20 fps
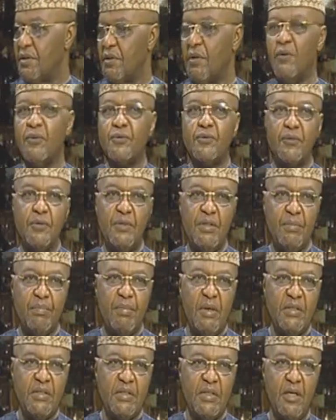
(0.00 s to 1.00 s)
Also, the
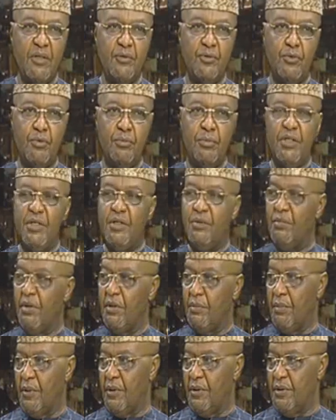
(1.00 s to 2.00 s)
party has too many
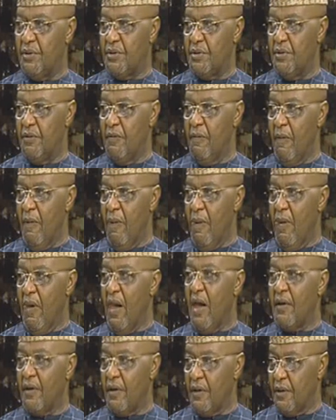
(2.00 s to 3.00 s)
big boys
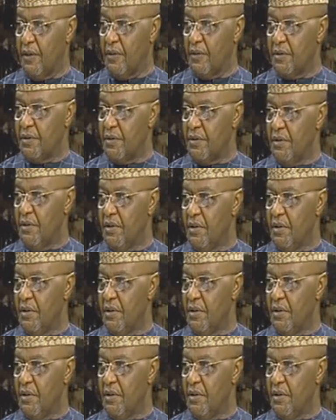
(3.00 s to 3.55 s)
and girls.